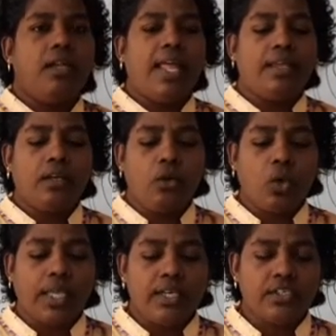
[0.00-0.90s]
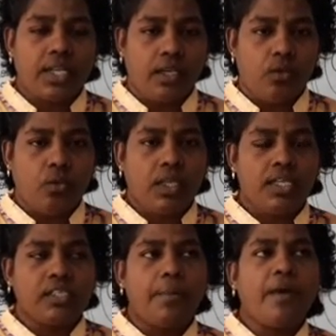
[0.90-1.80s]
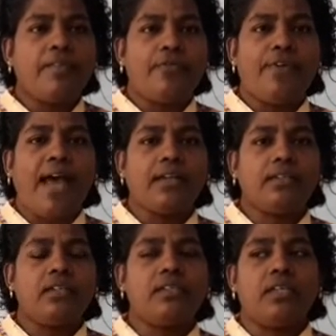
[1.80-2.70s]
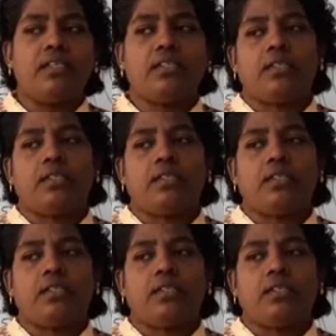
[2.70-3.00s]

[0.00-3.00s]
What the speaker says: Like location. Okay, some of the factors it